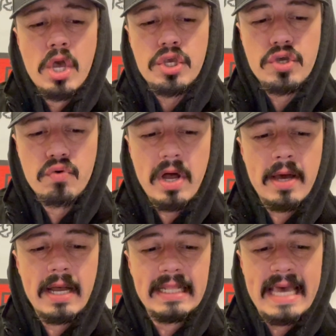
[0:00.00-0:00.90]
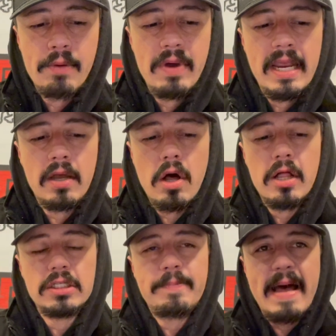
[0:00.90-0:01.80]
UConn got that win in
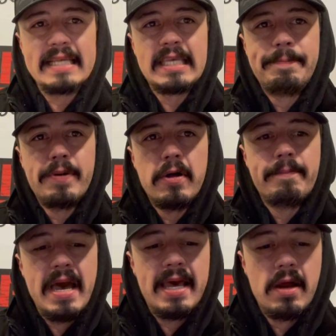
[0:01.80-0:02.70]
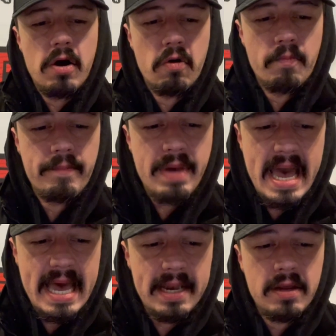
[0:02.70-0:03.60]
college basketball. Man, oh
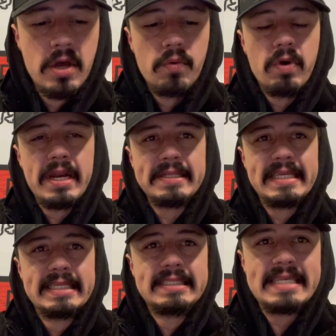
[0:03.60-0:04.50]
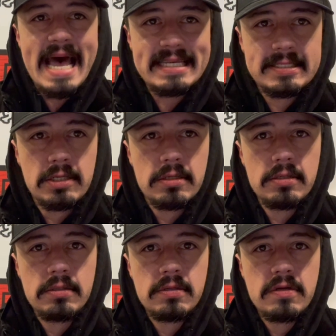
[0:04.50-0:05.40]
man, what a disaster
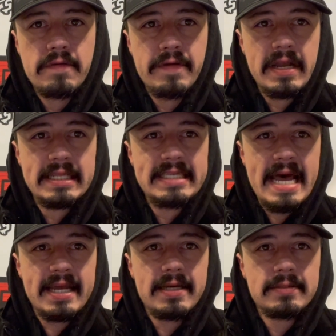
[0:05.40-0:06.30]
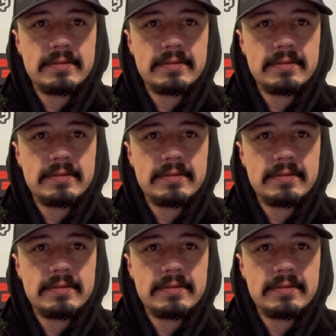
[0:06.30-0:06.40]
for Gonzaga.